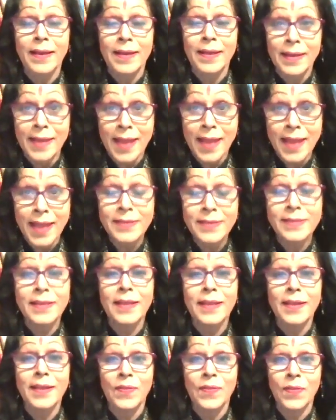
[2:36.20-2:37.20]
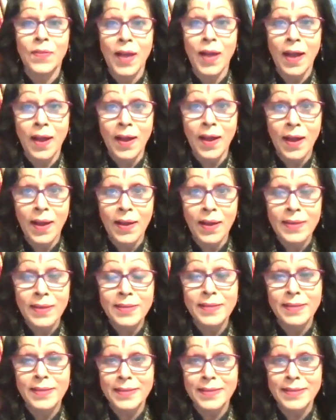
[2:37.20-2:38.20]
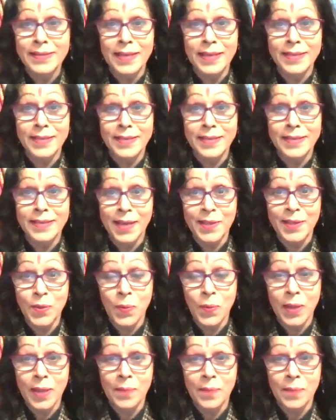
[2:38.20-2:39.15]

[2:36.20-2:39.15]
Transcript: let the heart dictate the way.